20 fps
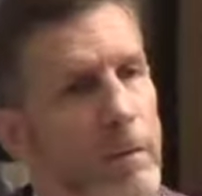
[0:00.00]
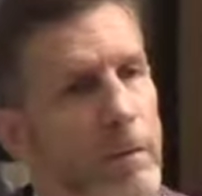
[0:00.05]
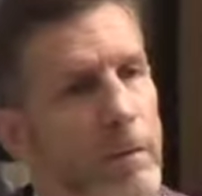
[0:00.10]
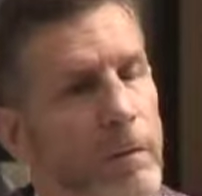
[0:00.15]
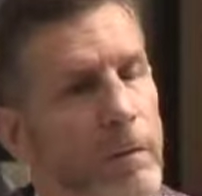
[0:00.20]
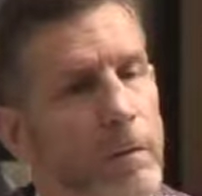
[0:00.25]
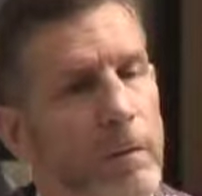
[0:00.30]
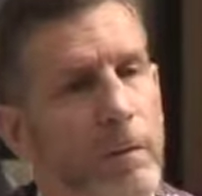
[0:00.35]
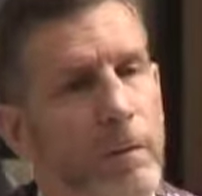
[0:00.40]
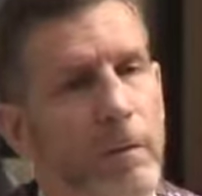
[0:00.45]

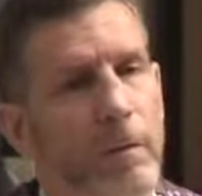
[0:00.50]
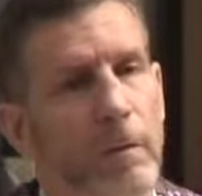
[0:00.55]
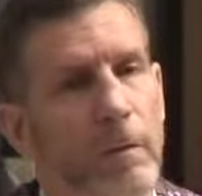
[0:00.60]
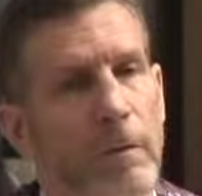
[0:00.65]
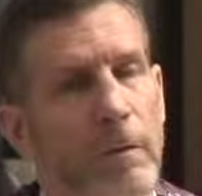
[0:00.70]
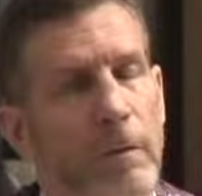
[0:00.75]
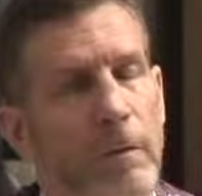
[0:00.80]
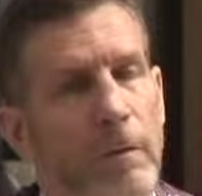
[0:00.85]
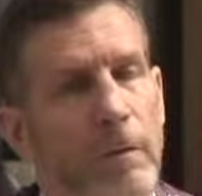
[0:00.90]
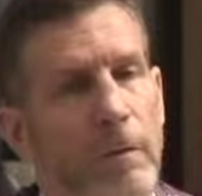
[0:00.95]

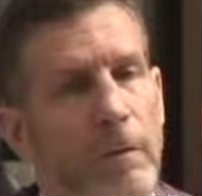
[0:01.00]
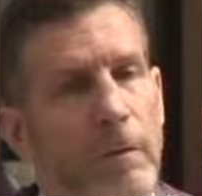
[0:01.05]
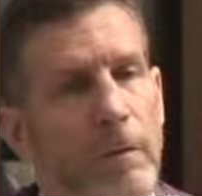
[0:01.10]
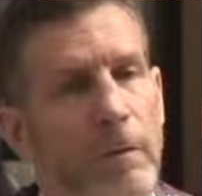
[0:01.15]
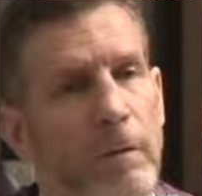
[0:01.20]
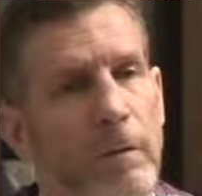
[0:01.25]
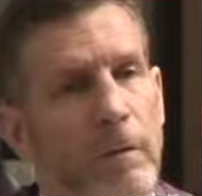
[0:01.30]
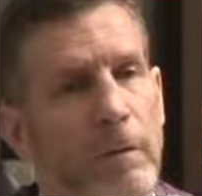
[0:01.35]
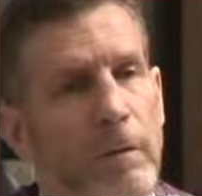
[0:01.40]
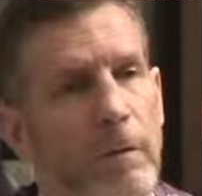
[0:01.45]

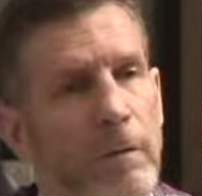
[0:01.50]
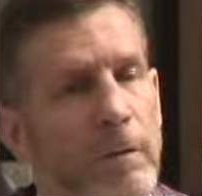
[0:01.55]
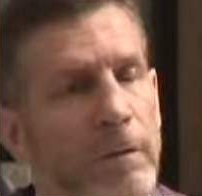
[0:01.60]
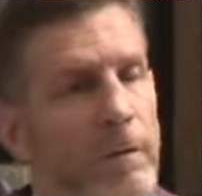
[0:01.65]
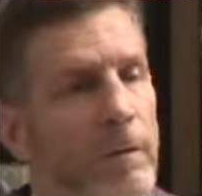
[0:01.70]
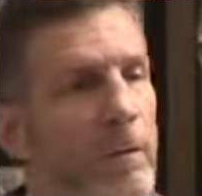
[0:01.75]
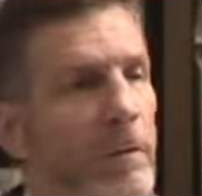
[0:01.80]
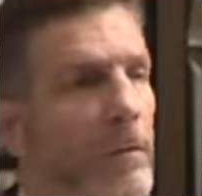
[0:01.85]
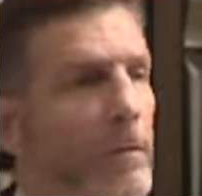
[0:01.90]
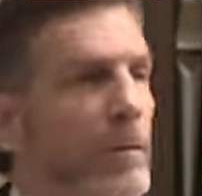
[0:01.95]

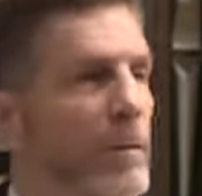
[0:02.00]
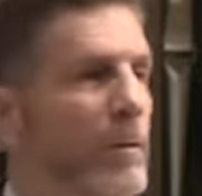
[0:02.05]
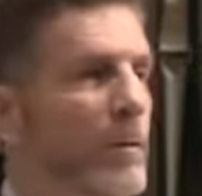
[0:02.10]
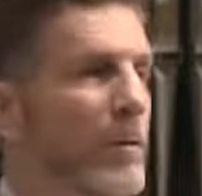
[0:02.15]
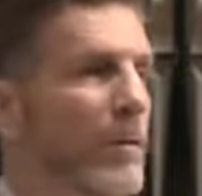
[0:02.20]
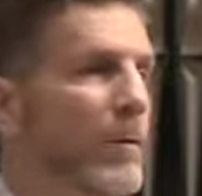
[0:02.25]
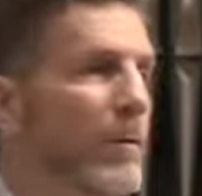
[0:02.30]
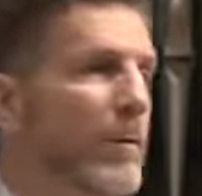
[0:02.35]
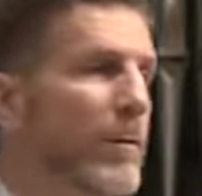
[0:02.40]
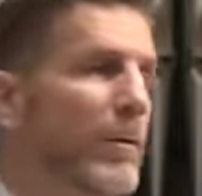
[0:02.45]

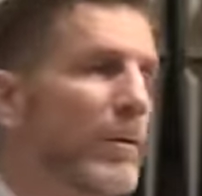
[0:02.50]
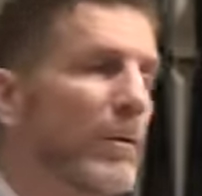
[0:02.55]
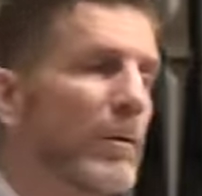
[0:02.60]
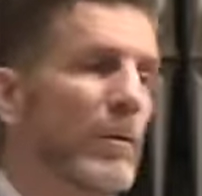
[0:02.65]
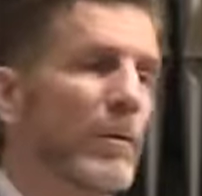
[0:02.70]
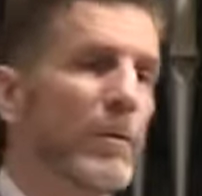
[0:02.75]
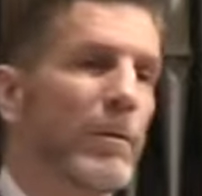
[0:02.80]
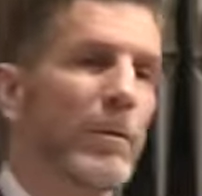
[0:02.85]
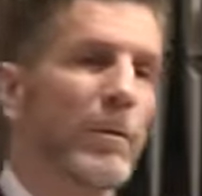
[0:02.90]
[no speech]